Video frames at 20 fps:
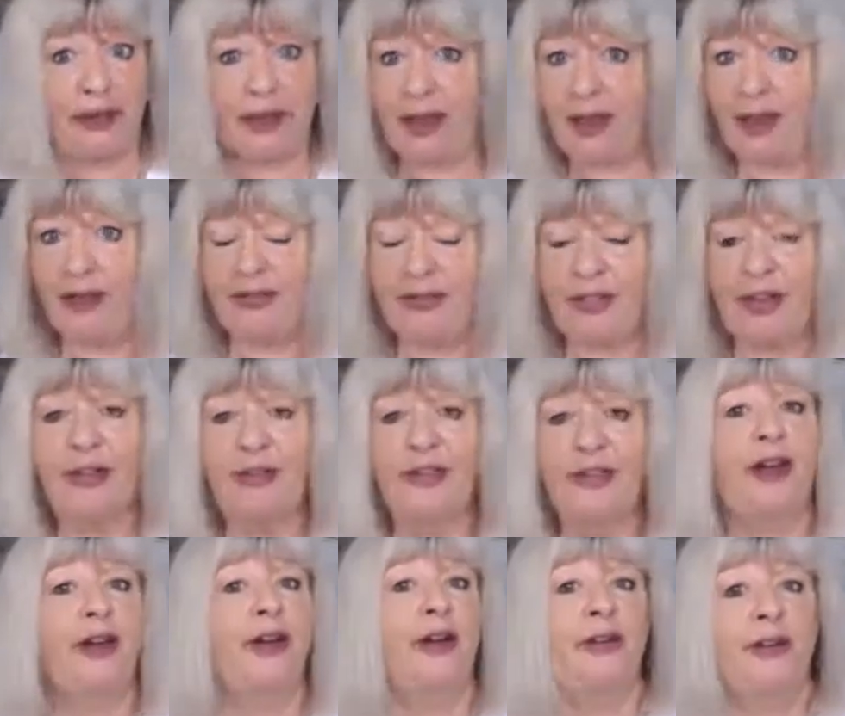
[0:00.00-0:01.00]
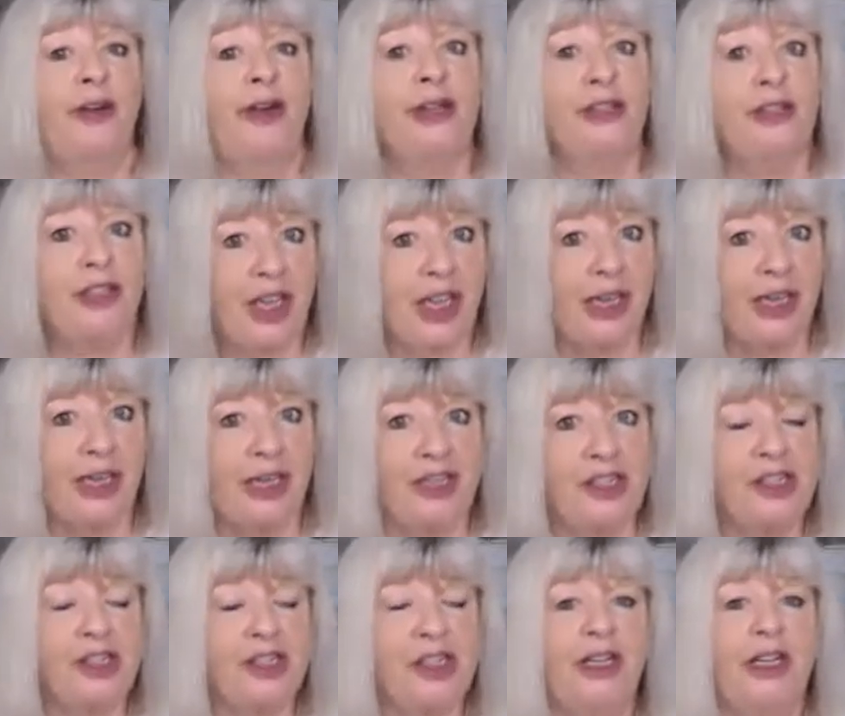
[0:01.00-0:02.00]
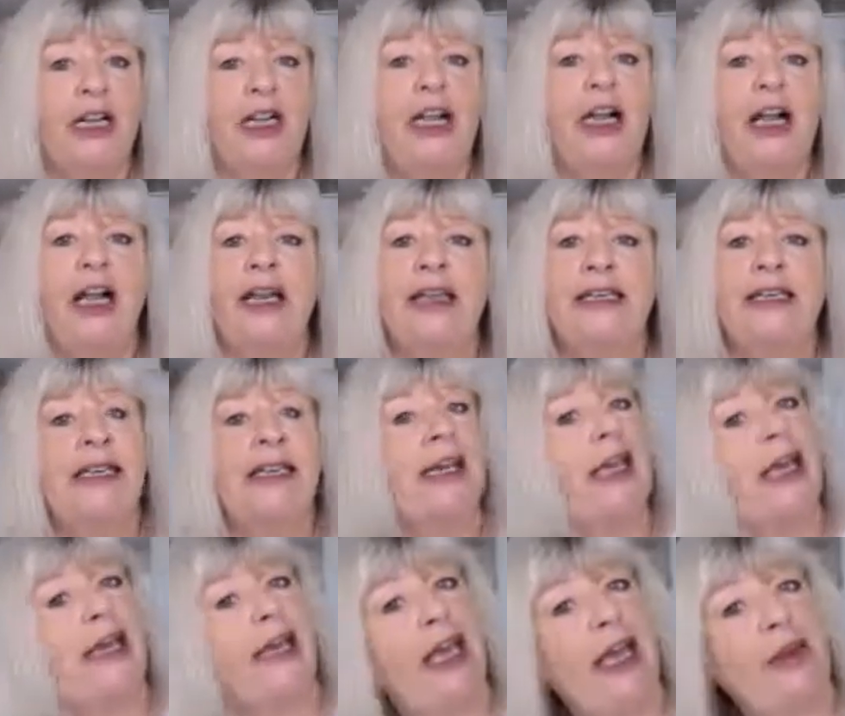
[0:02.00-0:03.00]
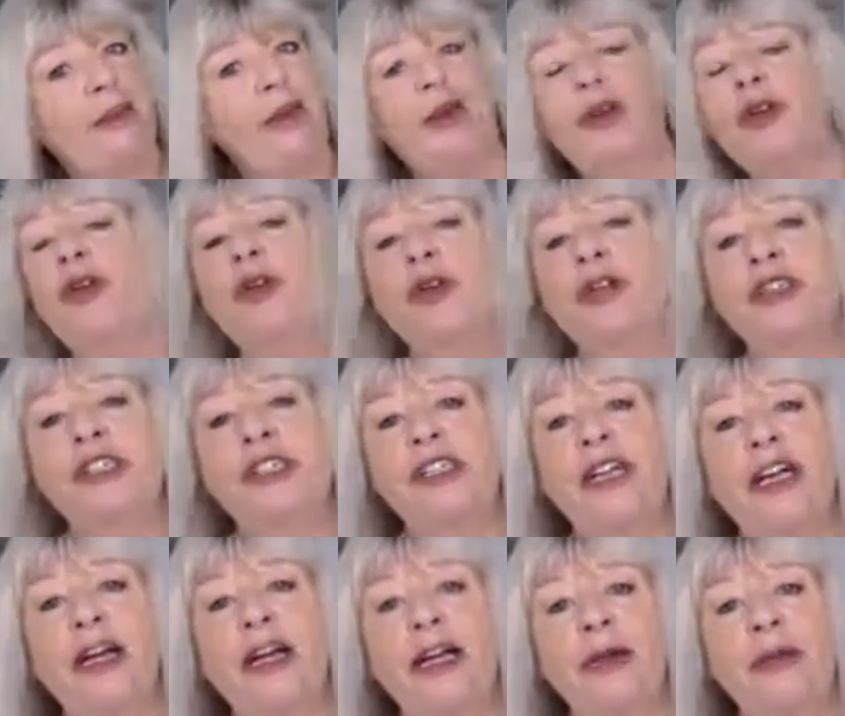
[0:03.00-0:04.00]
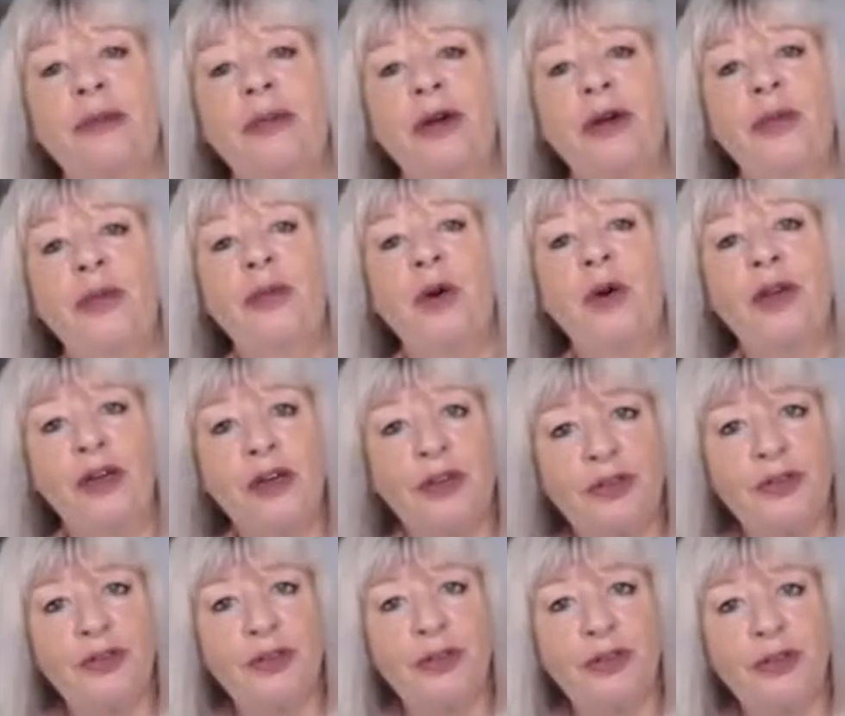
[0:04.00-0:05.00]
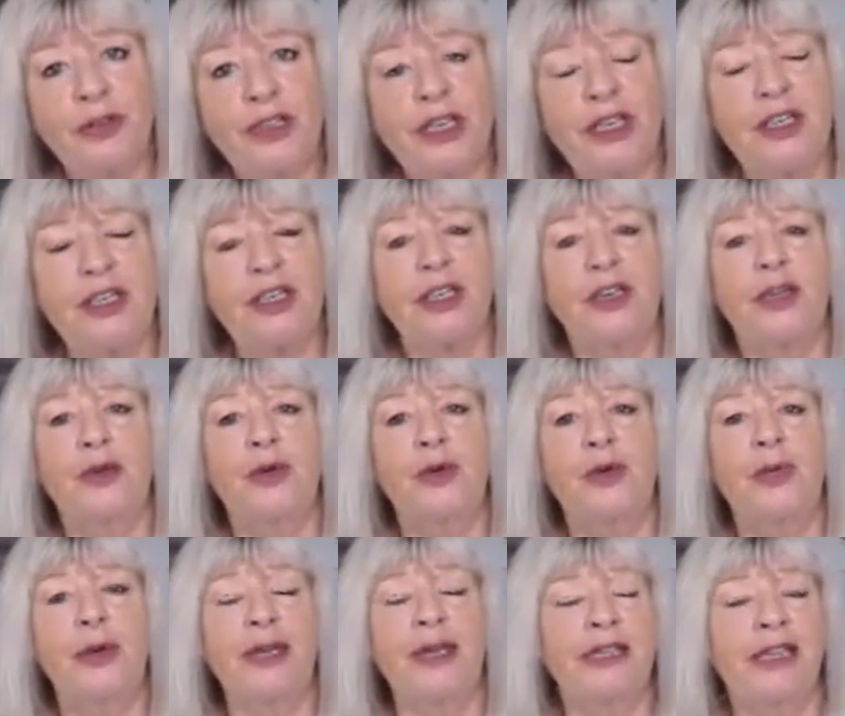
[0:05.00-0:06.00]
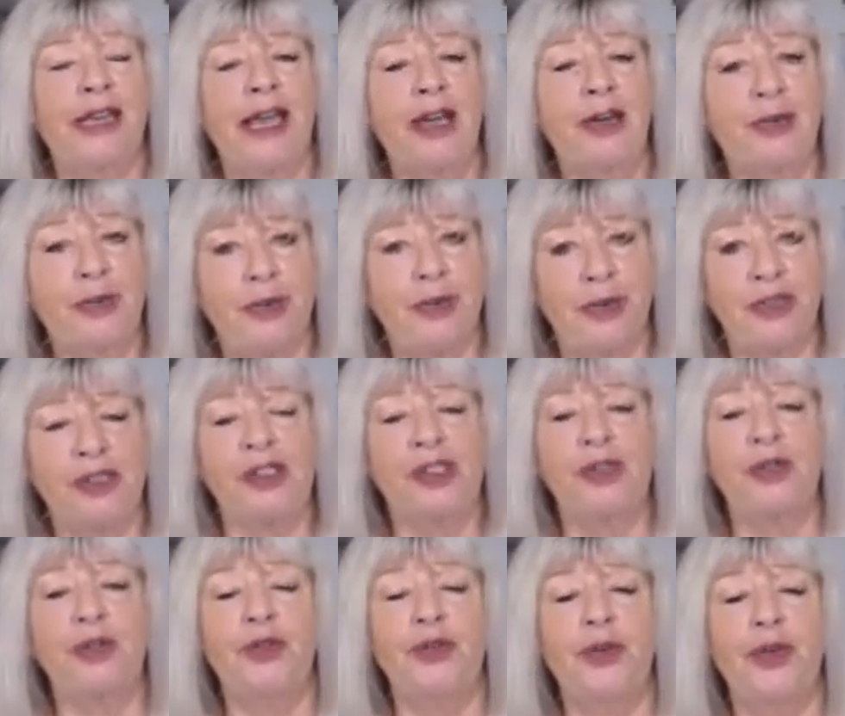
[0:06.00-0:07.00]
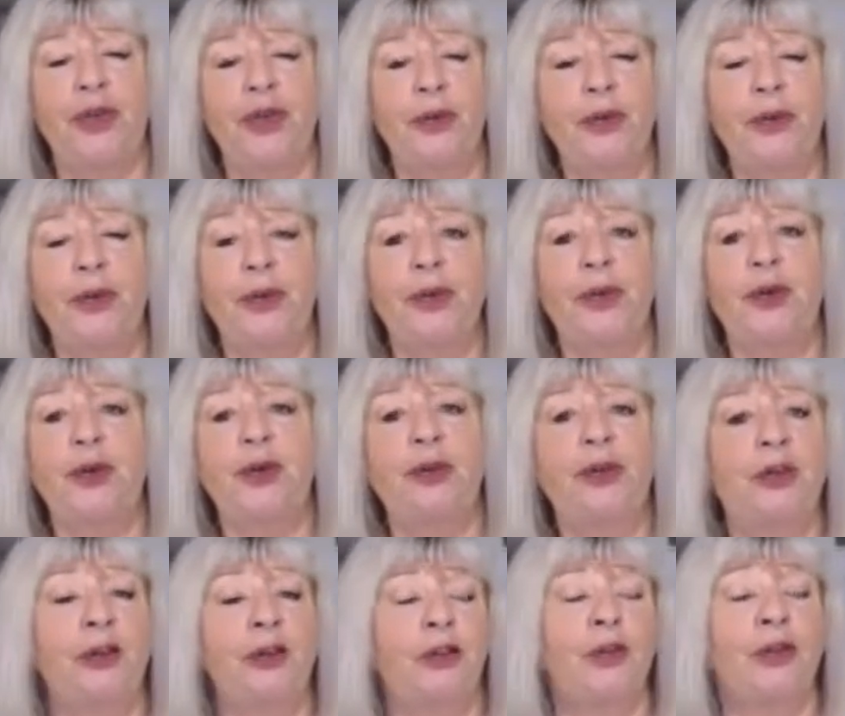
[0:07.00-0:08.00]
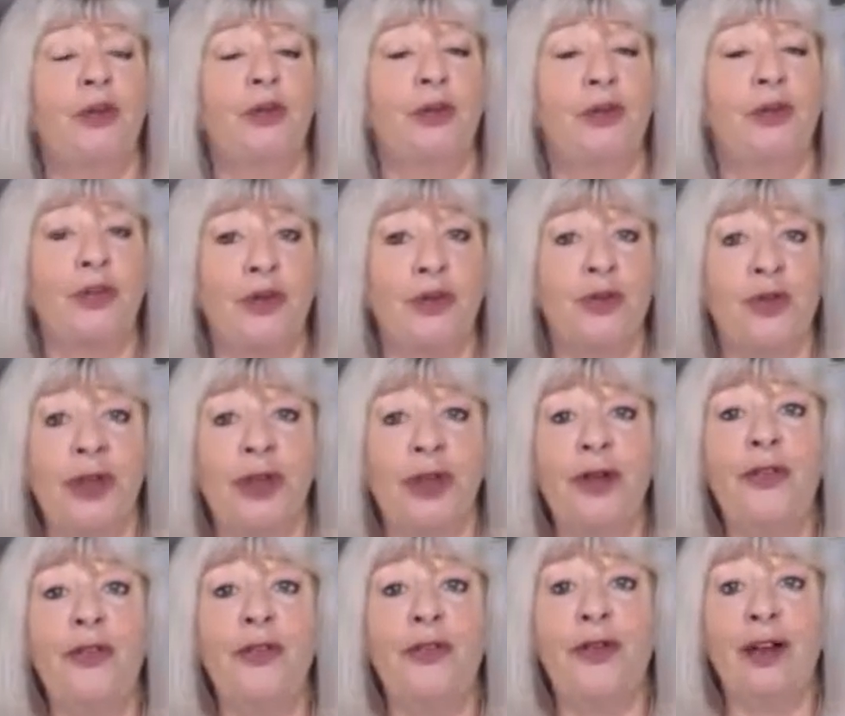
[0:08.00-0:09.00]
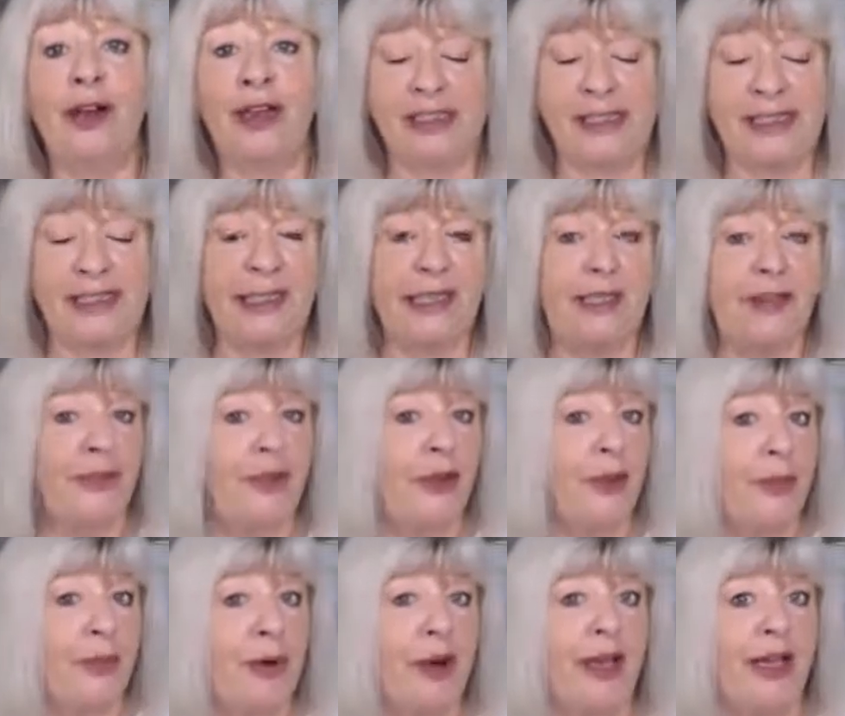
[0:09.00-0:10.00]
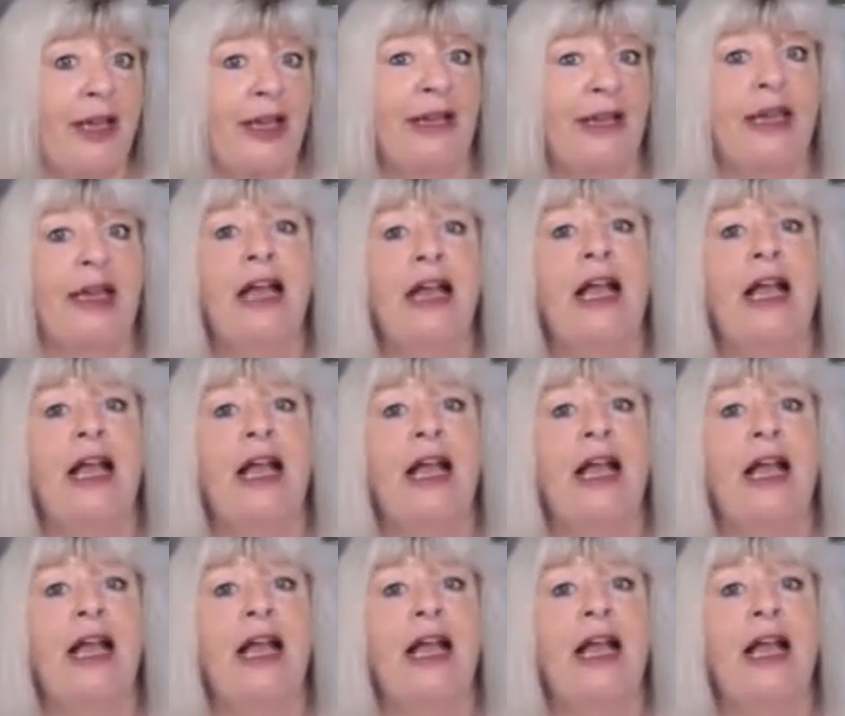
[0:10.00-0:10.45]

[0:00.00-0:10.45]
I found that a real challenge until I came across a wonderful teacher called Betty Edwards, who'd written a book called Drawing on the Right Side of Your Brain.